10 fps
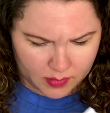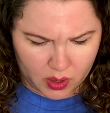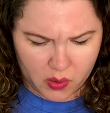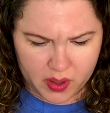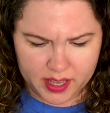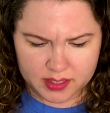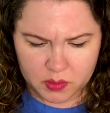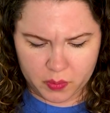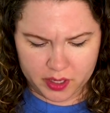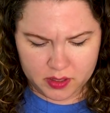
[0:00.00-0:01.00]
Oh, it has a
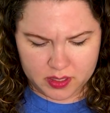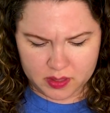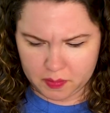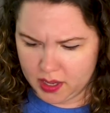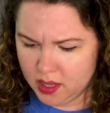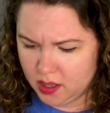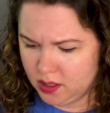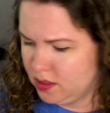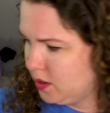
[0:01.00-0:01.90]
weird smell.